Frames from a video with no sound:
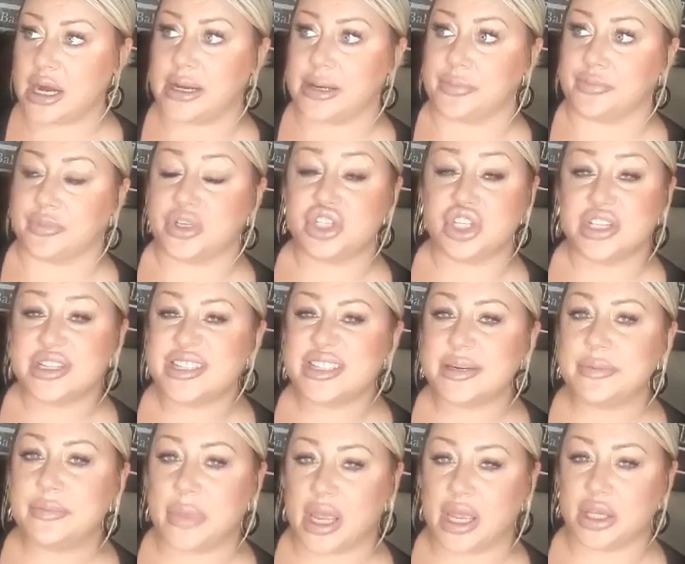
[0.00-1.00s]
Just to
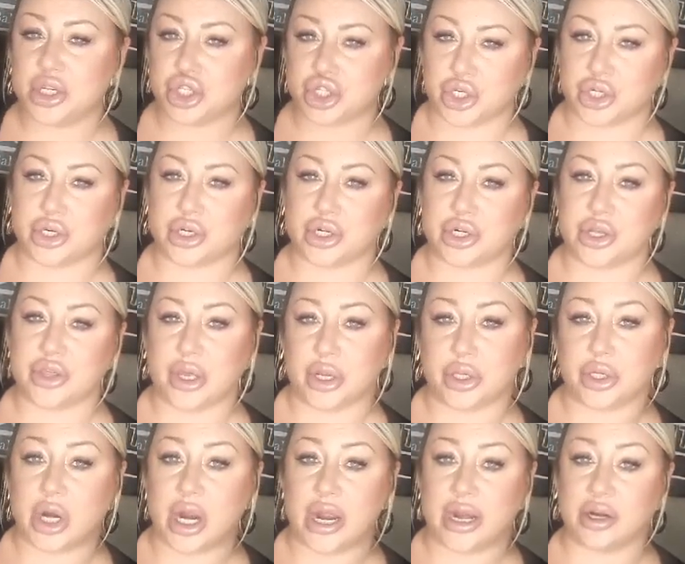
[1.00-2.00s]
make sure that your
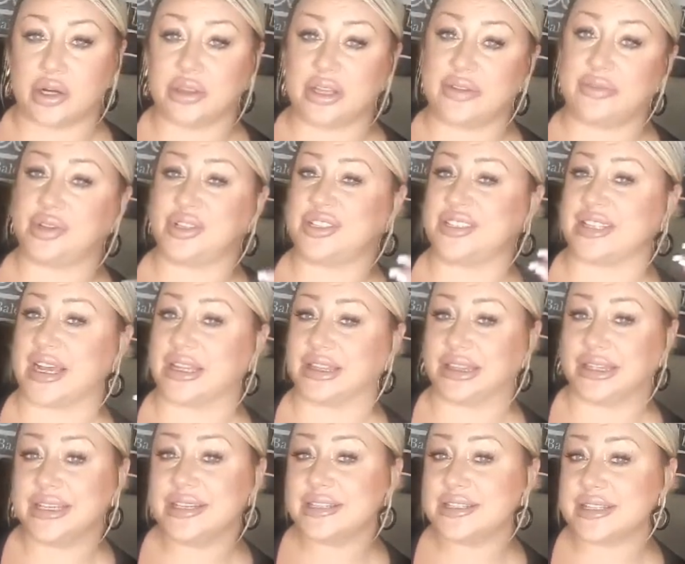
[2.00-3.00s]
iron level is at
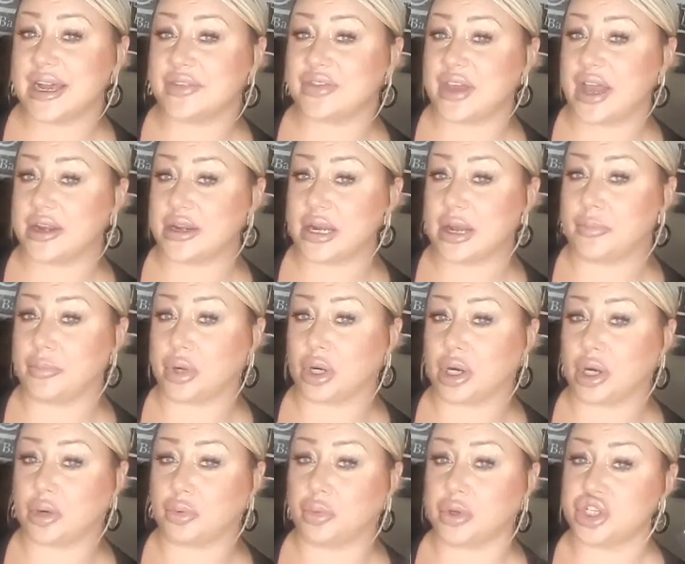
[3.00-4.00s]
least at that number,
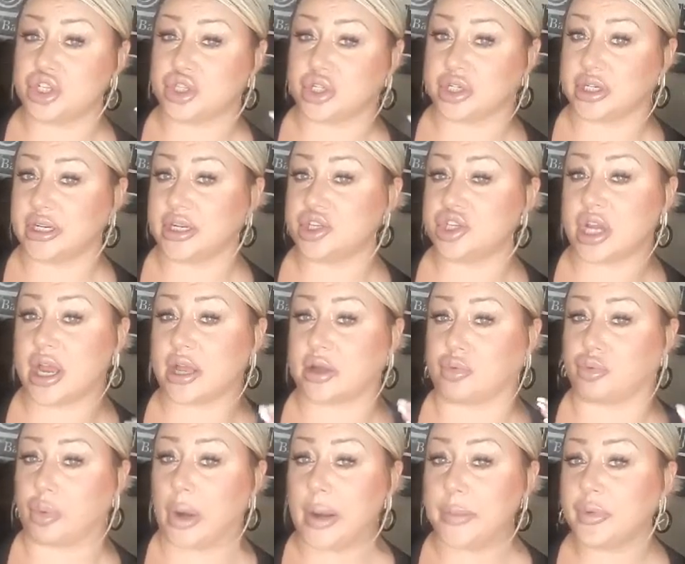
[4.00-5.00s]
which they're going to check right
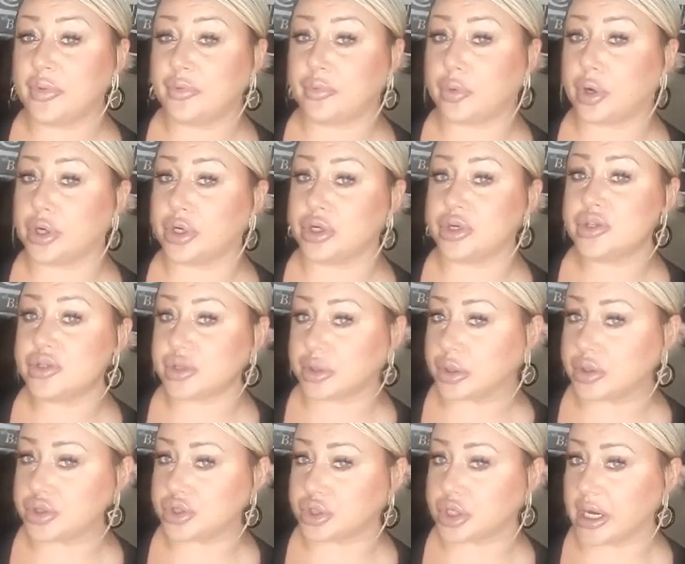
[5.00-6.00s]
before your
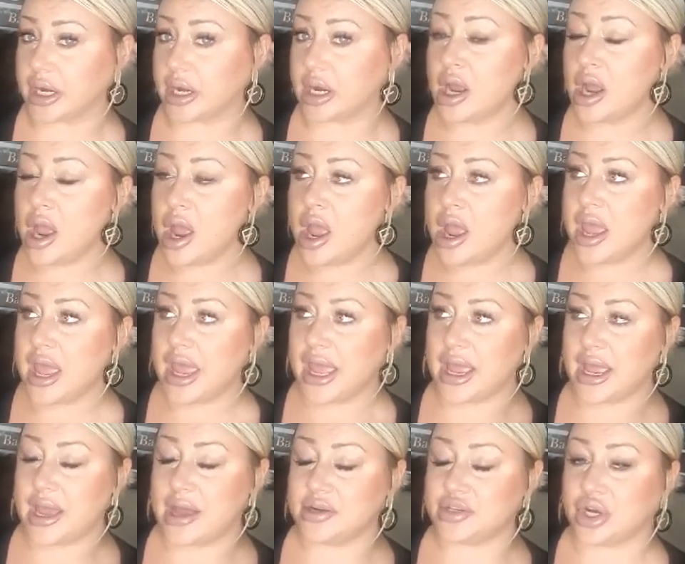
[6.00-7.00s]
surgery. And
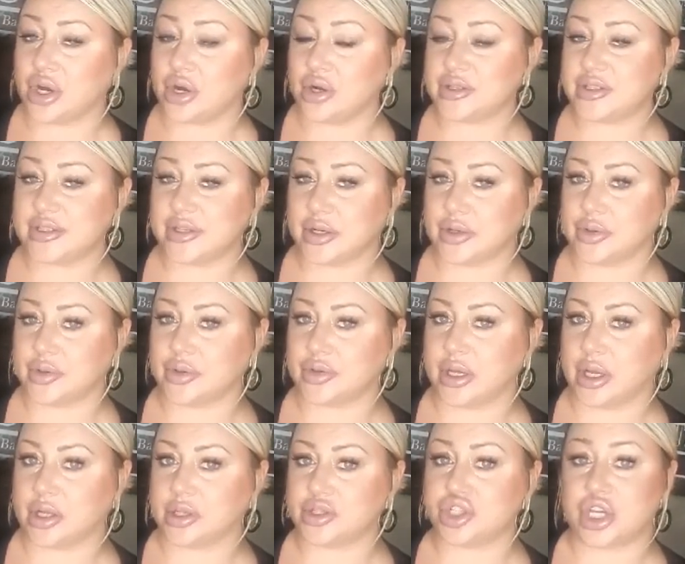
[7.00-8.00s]
also they'll
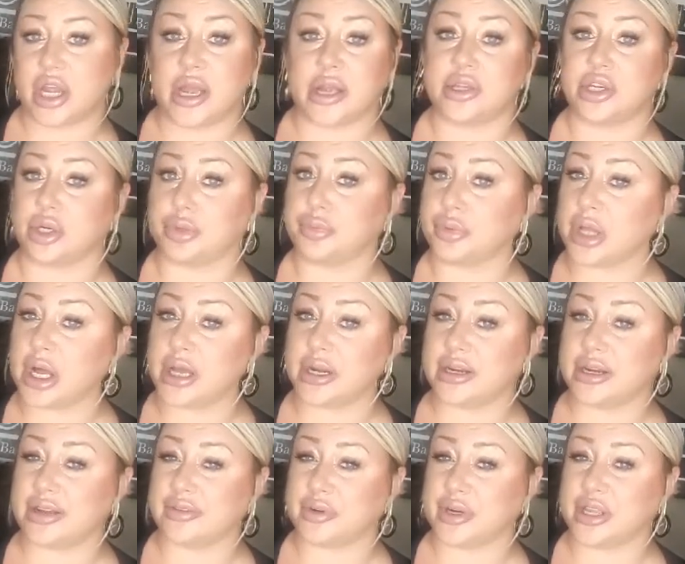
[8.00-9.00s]
check your blood and
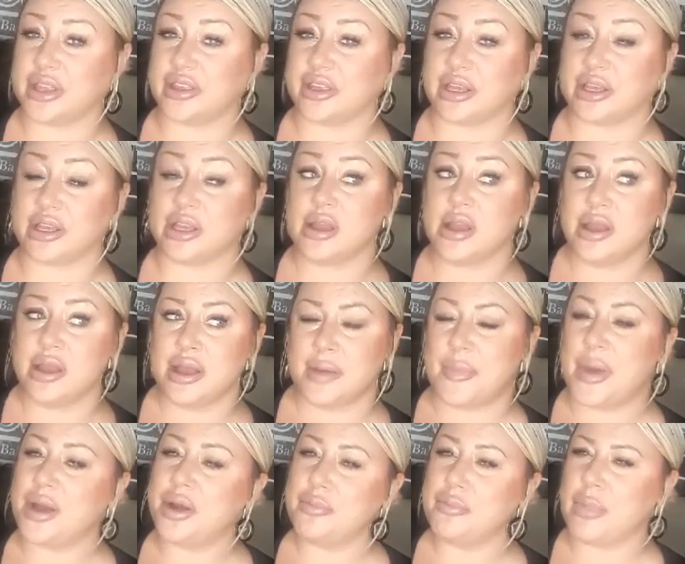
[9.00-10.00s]
everything about a
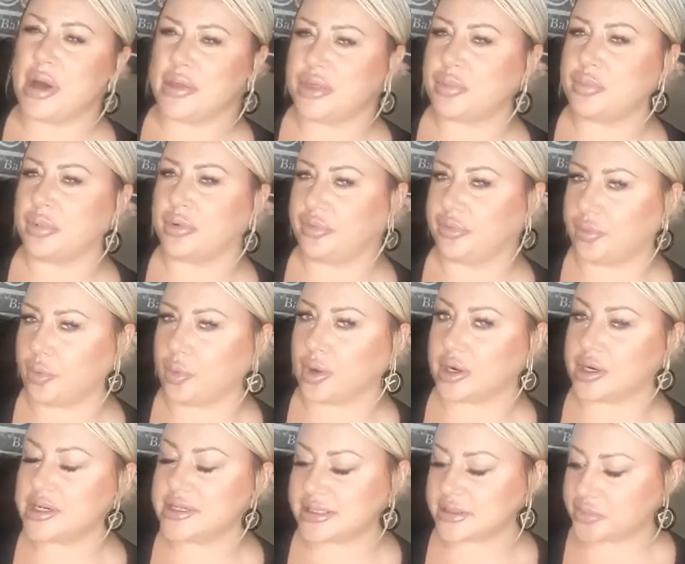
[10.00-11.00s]
month before
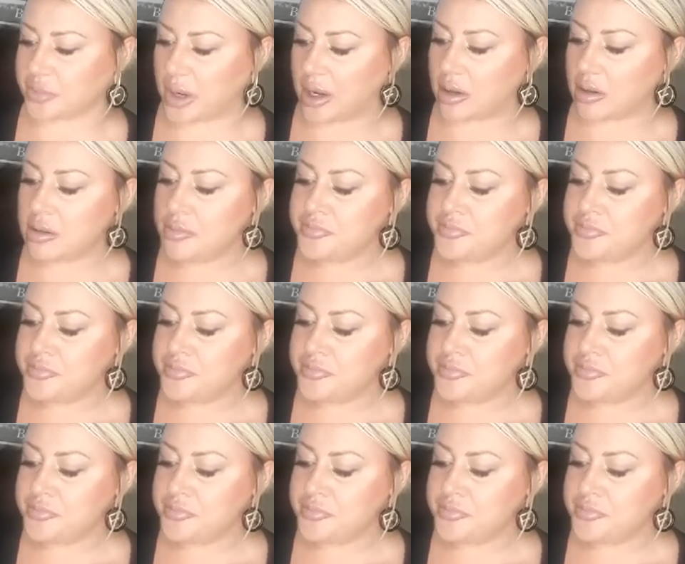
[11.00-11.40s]
as well.